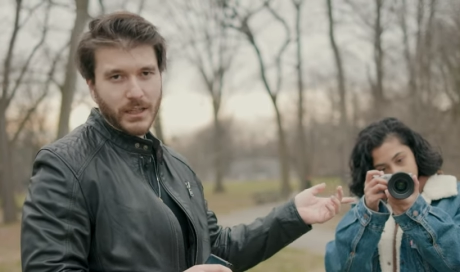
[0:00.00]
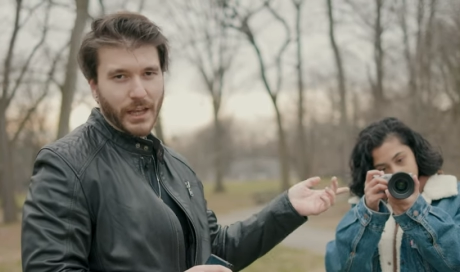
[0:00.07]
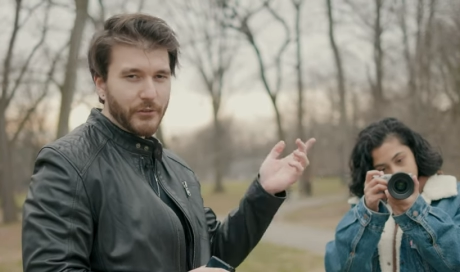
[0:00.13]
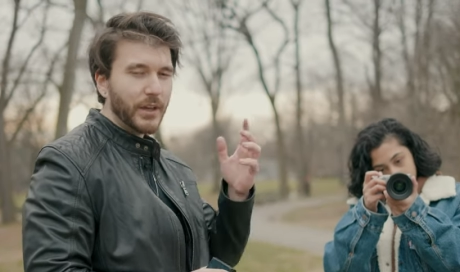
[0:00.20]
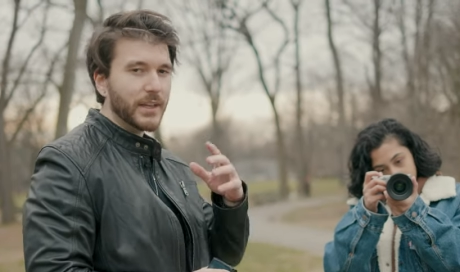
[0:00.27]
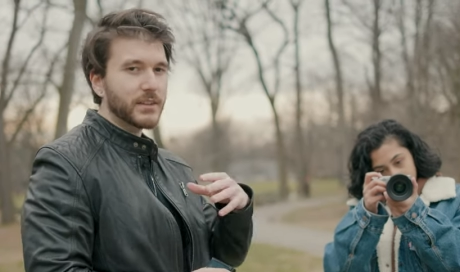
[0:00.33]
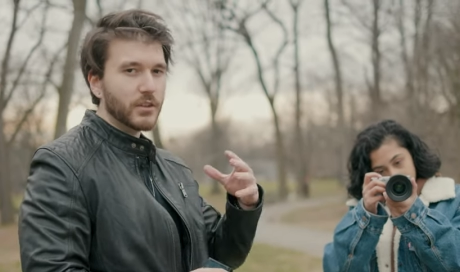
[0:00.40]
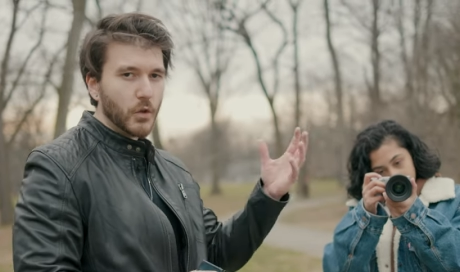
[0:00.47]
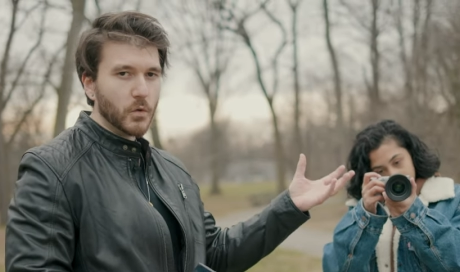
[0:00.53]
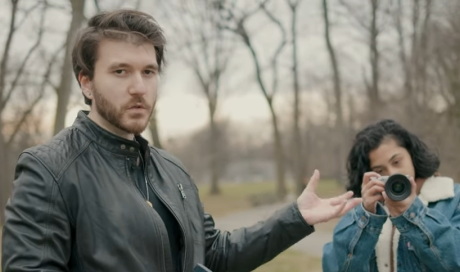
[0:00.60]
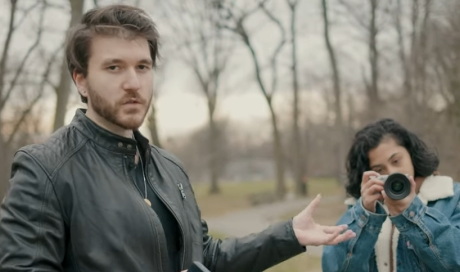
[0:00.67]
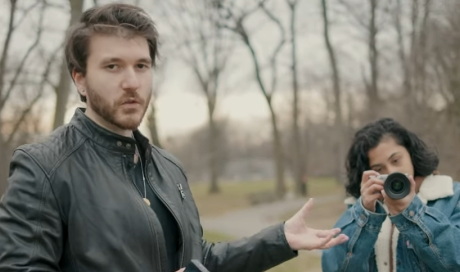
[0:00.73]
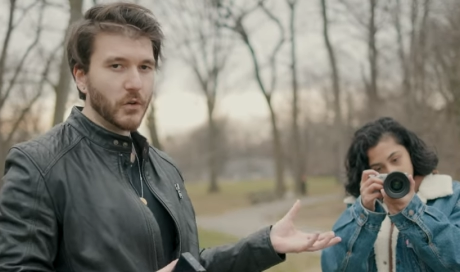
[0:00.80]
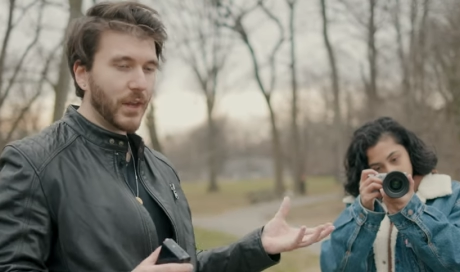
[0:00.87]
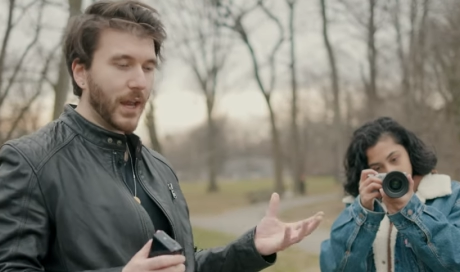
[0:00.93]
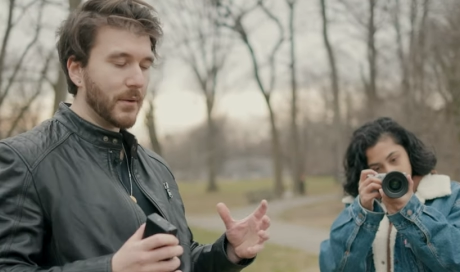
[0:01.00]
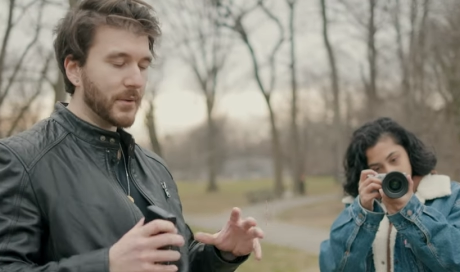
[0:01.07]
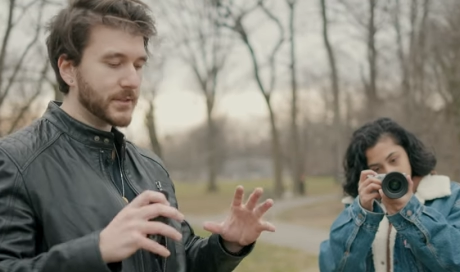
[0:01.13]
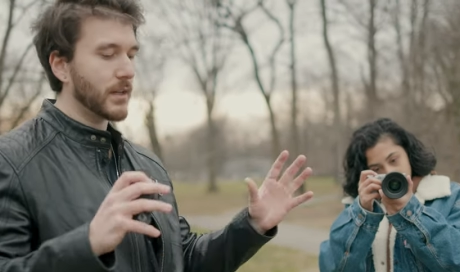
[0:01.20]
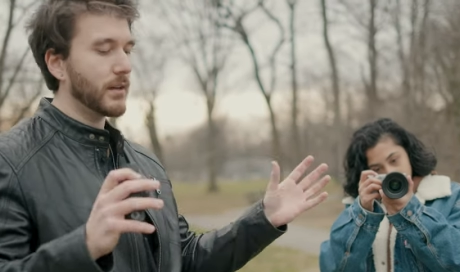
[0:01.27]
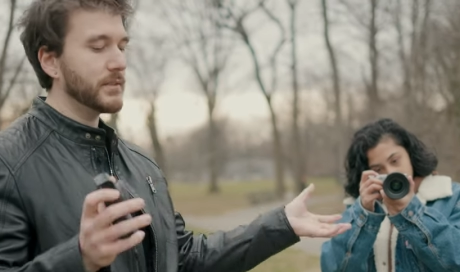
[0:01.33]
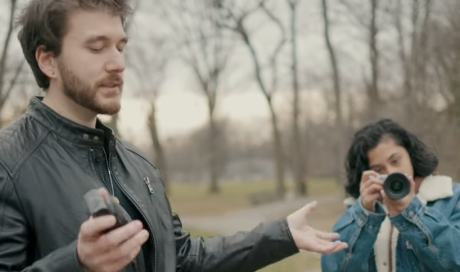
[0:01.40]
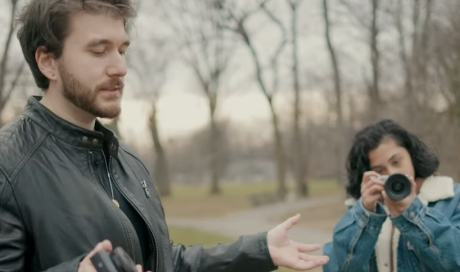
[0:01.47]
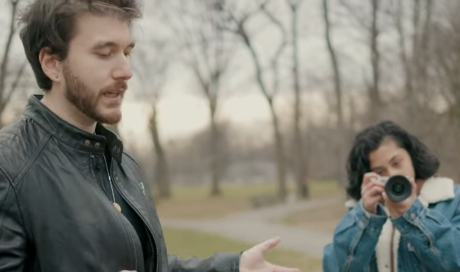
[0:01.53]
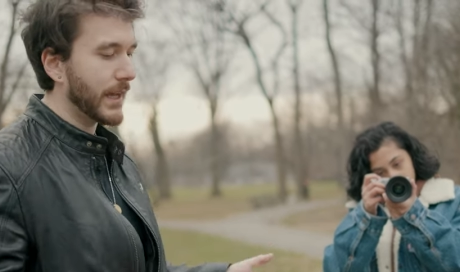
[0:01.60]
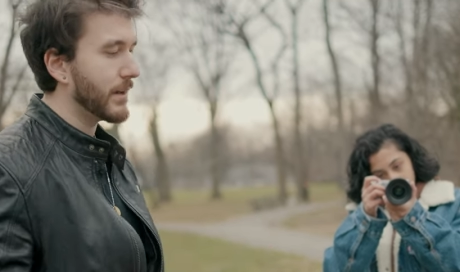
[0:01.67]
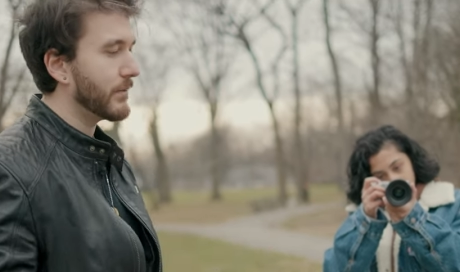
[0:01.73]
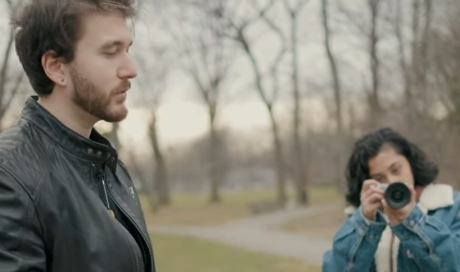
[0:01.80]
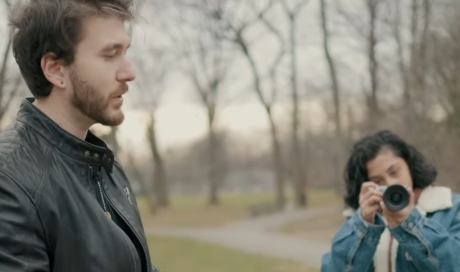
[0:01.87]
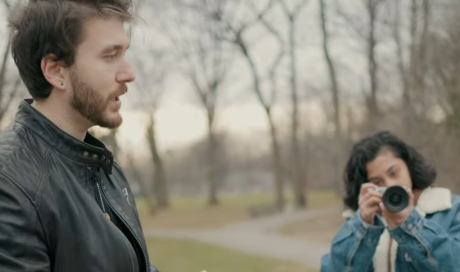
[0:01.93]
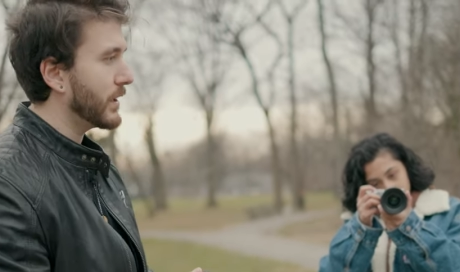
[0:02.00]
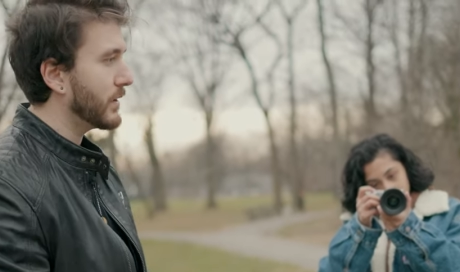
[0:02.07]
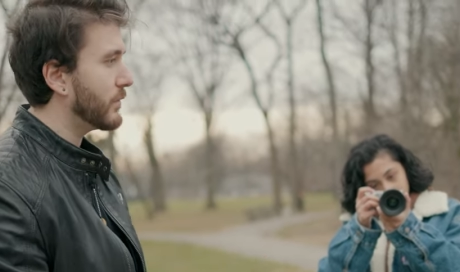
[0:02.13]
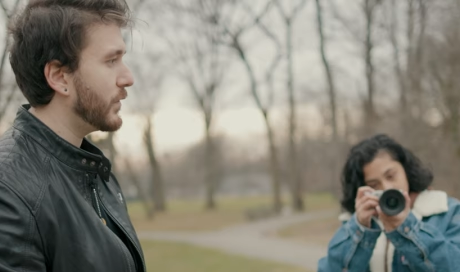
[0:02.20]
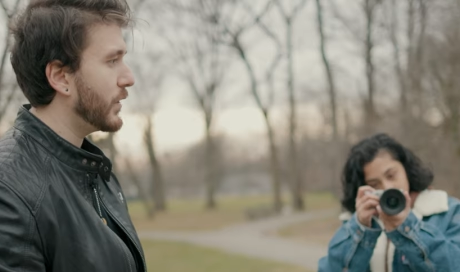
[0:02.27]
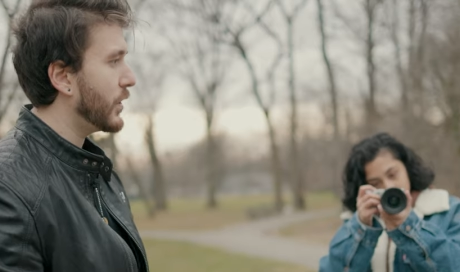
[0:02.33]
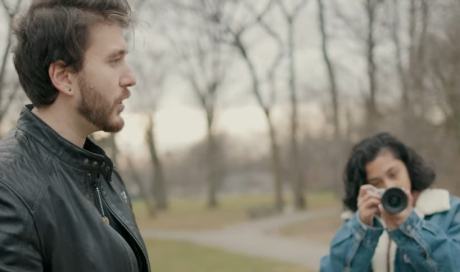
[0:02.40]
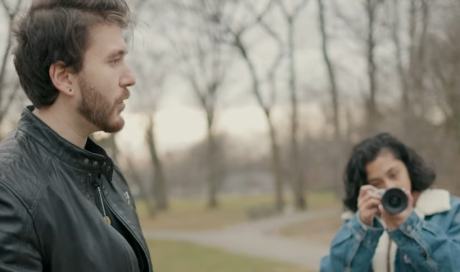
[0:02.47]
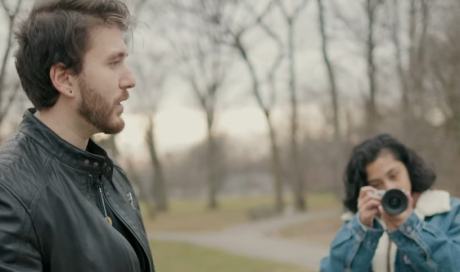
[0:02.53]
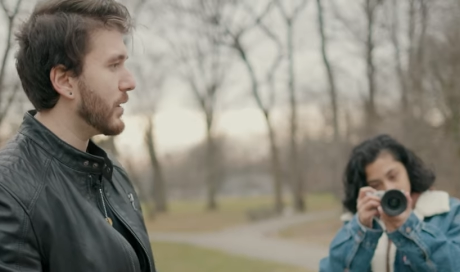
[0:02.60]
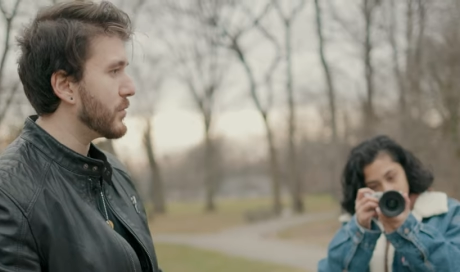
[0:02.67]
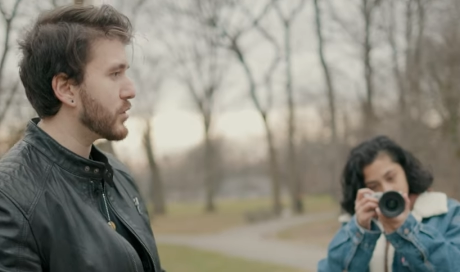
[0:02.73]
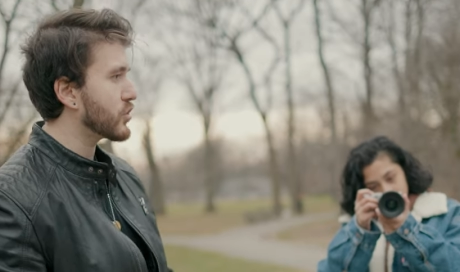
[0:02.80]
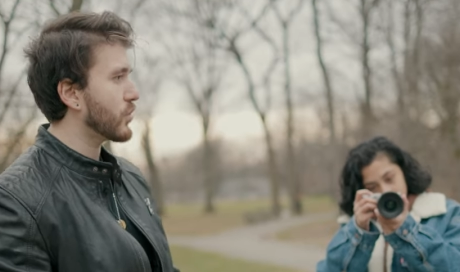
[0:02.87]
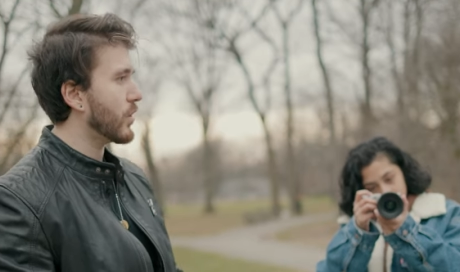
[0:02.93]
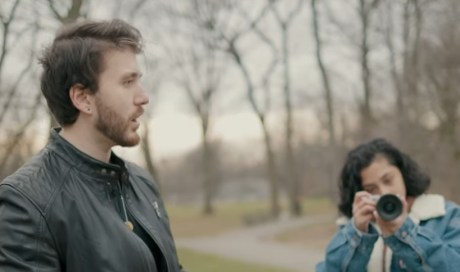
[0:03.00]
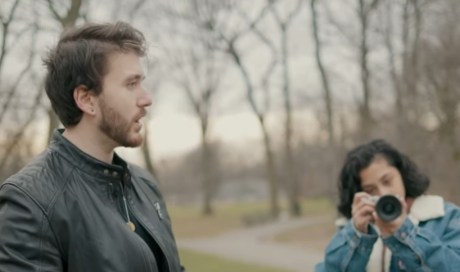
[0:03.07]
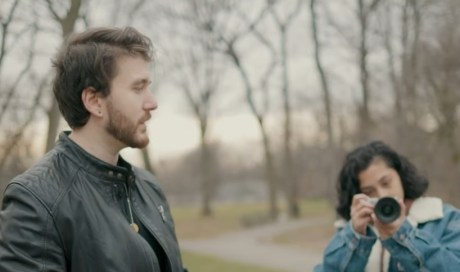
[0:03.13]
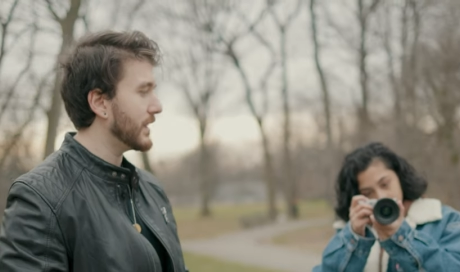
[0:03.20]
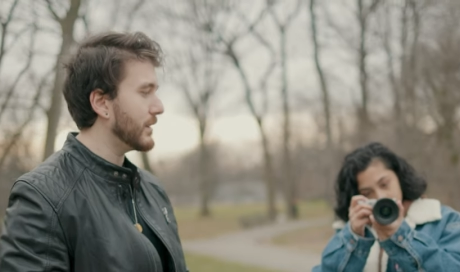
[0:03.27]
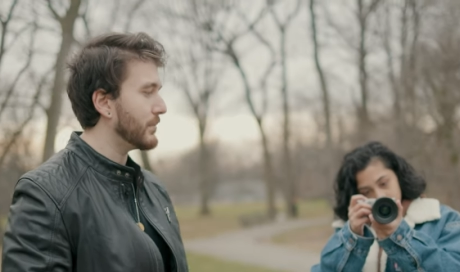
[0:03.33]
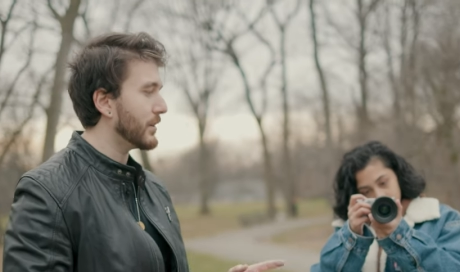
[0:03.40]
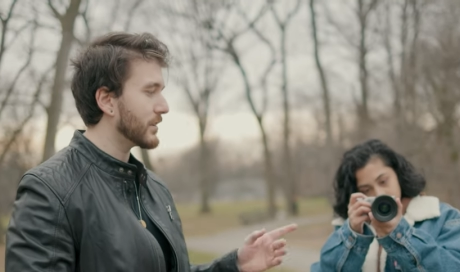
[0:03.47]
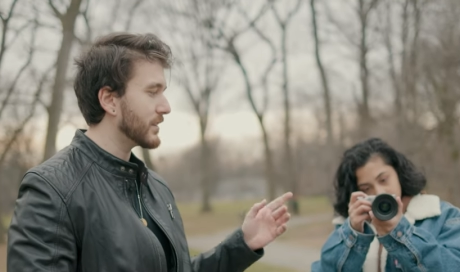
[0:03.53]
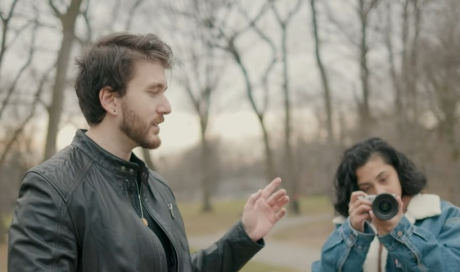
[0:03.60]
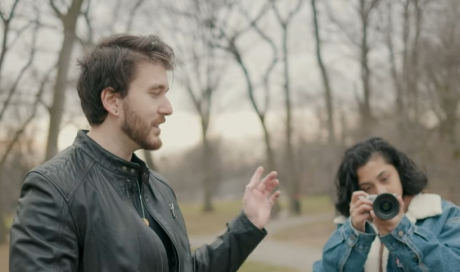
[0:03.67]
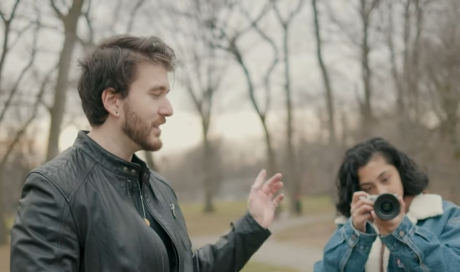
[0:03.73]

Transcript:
Speaker 1: If you get the newer Sony cameras, obviously they have great video image quality, but